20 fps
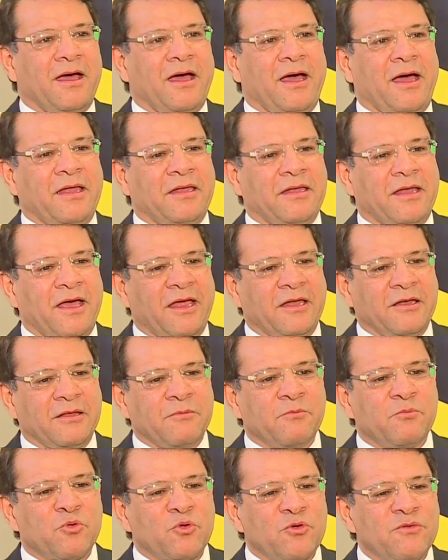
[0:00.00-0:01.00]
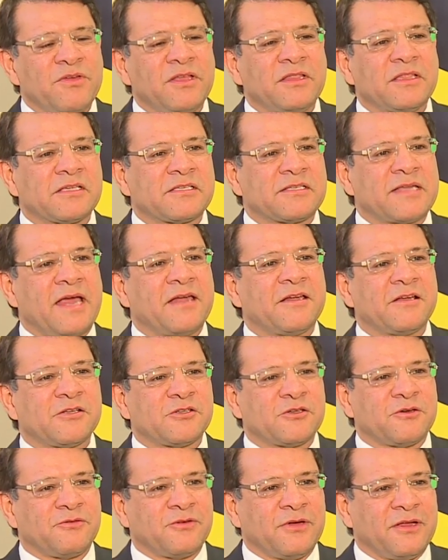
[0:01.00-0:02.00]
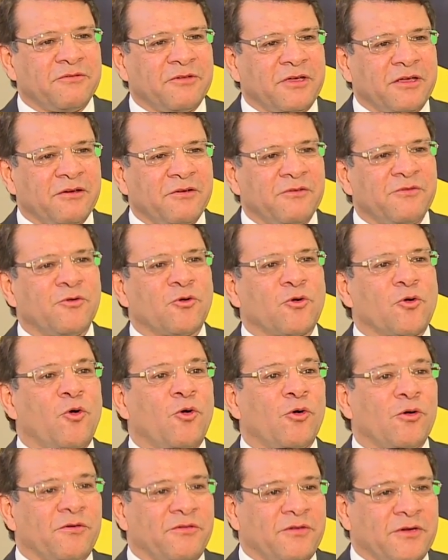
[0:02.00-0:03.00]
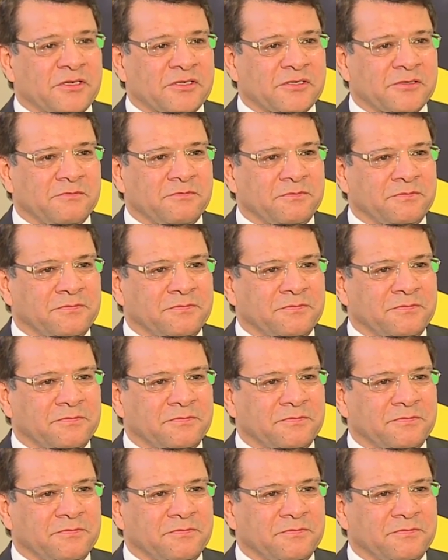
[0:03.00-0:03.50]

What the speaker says: and improving the standards of living for all of us.